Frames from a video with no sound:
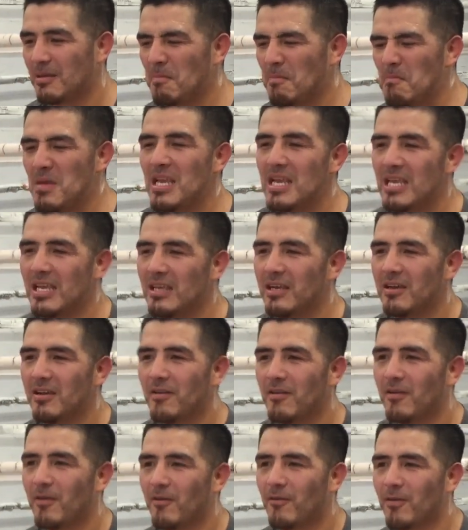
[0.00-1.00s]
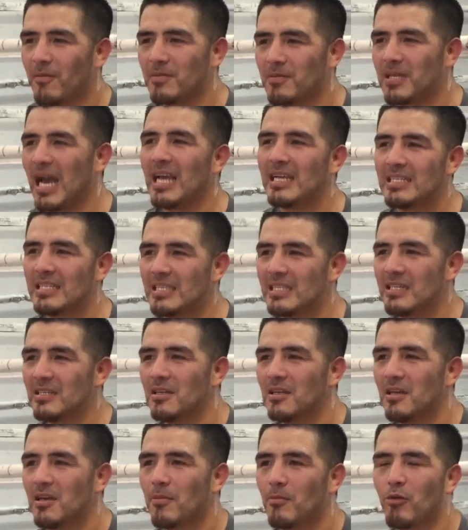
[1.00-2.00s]
meat from
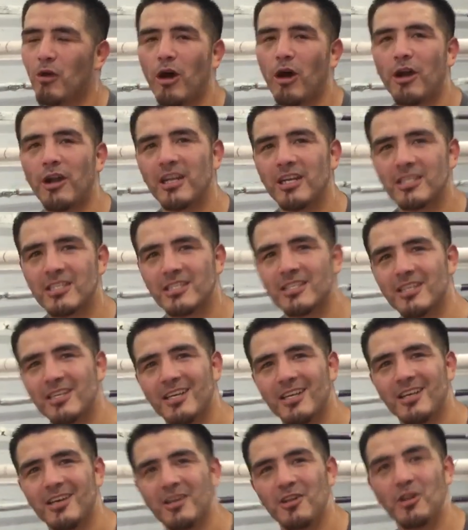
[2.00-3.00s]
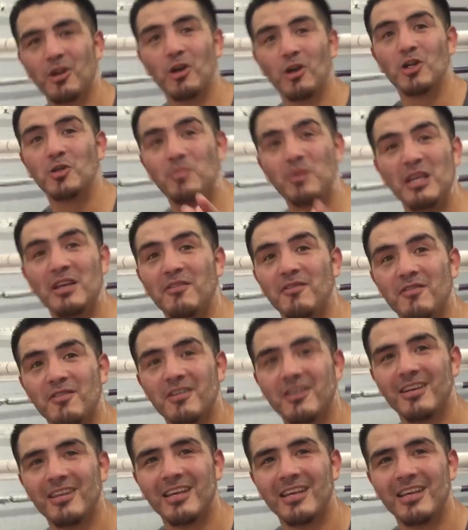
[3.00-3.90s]
Tyson products there's beef.